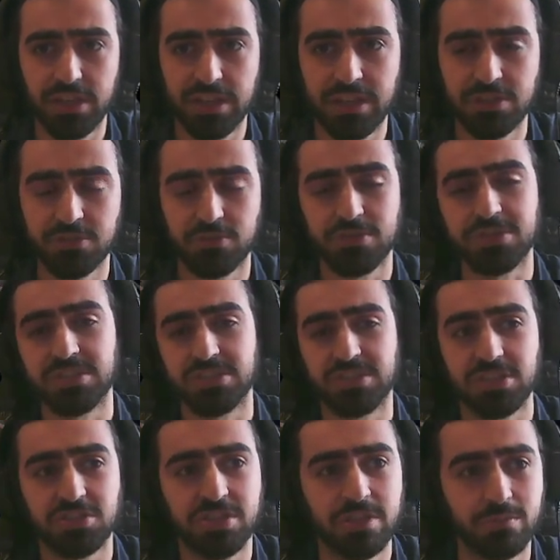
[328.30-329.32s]
interesting
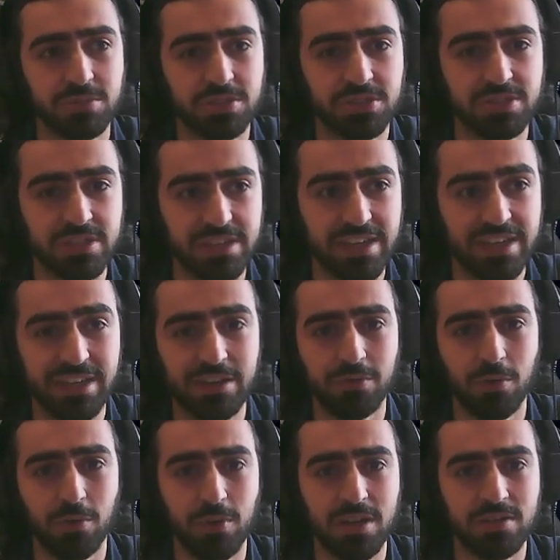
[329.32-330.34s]
section here, which is the
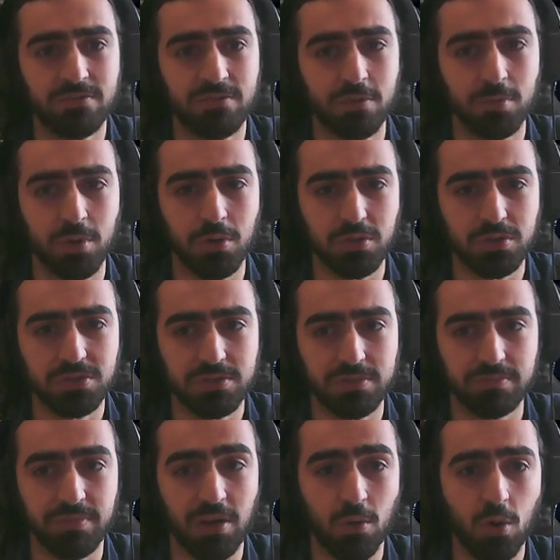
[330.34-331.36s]
hero info box.
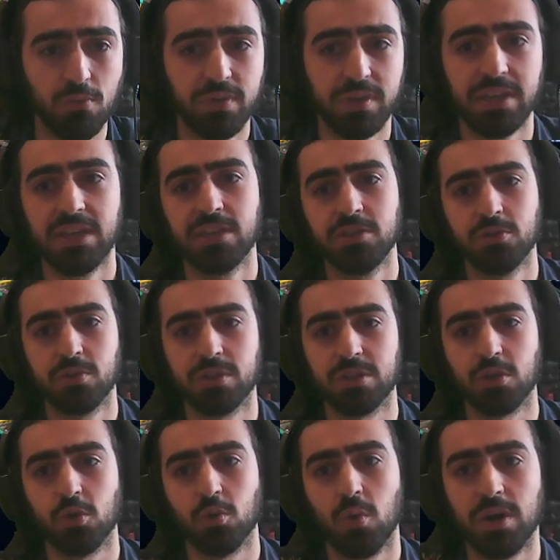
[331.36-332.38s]
Now over here you can
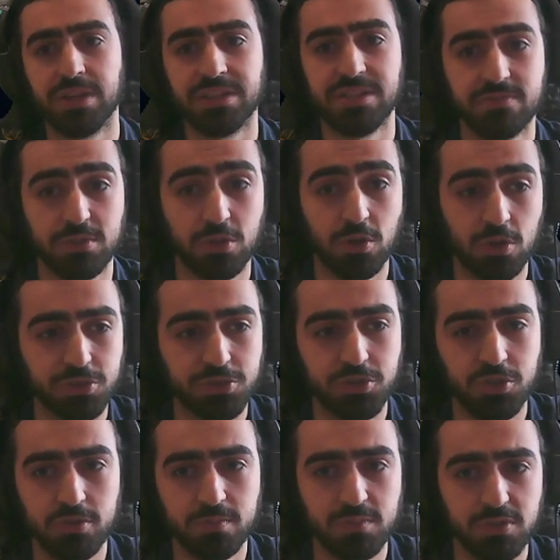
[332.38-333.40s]
acquire different
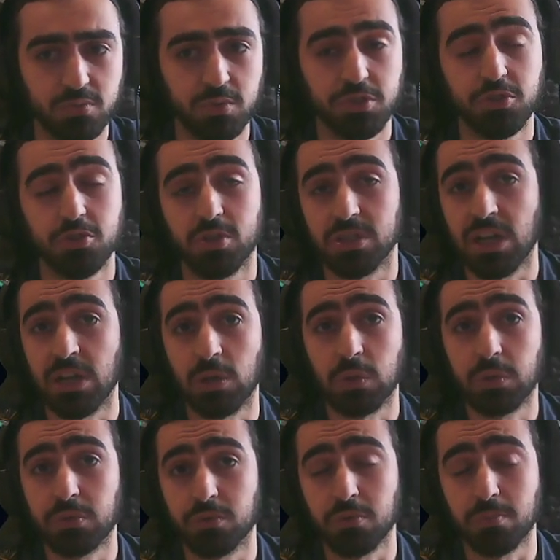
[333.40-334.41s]
costumes, which you can
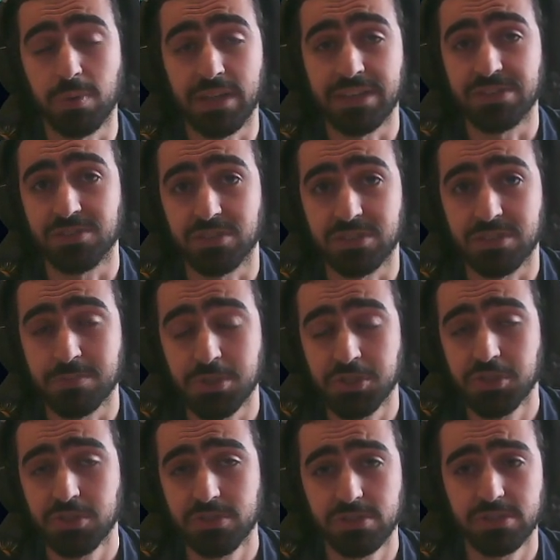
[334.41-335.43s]
unlock through playing certain
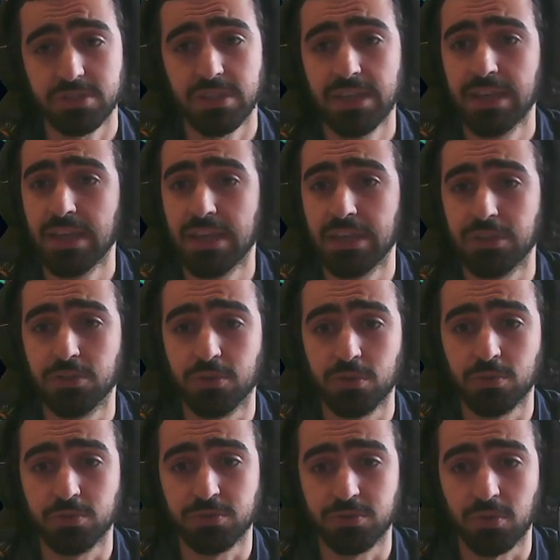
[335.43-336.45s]
missions. You
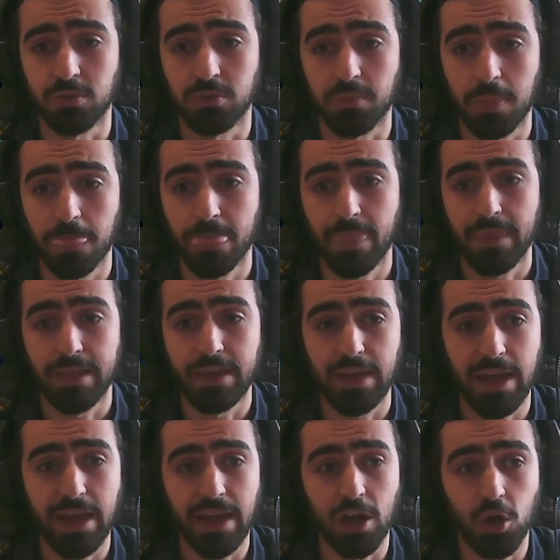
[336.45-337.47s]
can also
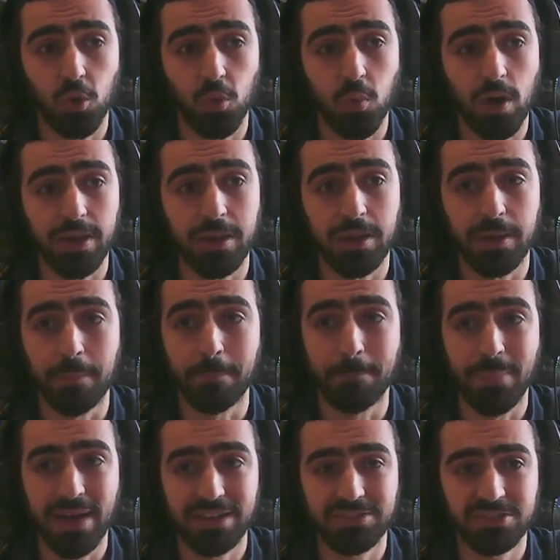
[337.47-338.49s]
acquire
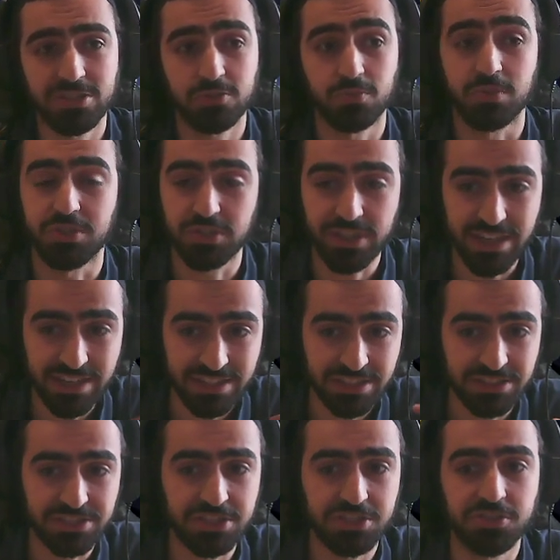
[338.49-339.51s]
badges, which in
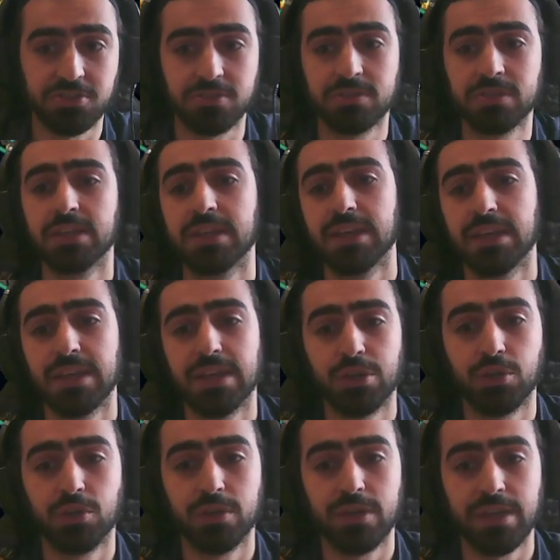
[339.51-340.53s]
addition
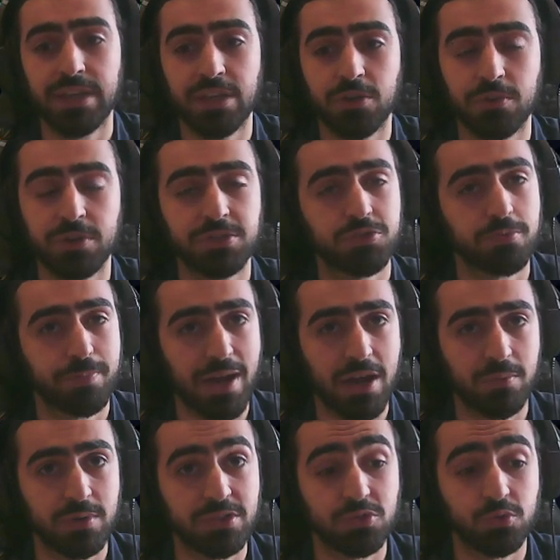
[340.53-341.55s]
increase your
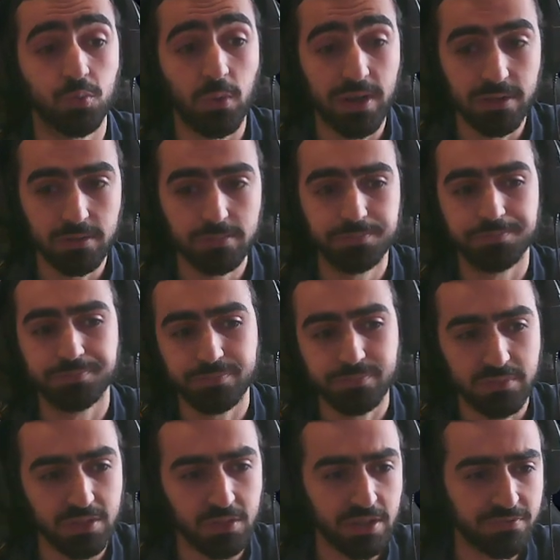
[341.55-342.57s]
power as well.
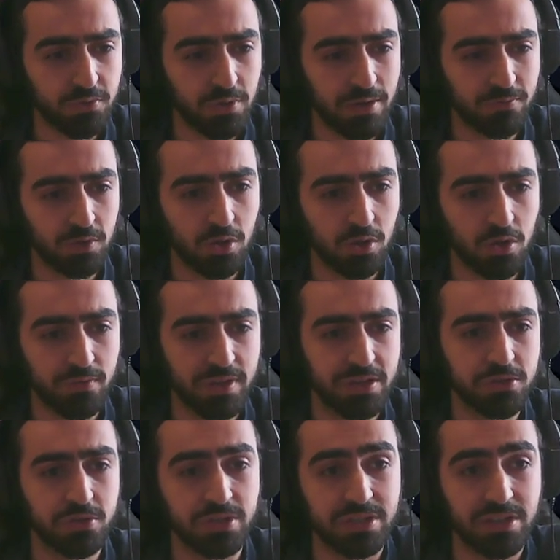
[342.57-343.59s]
If you have a look over here, you can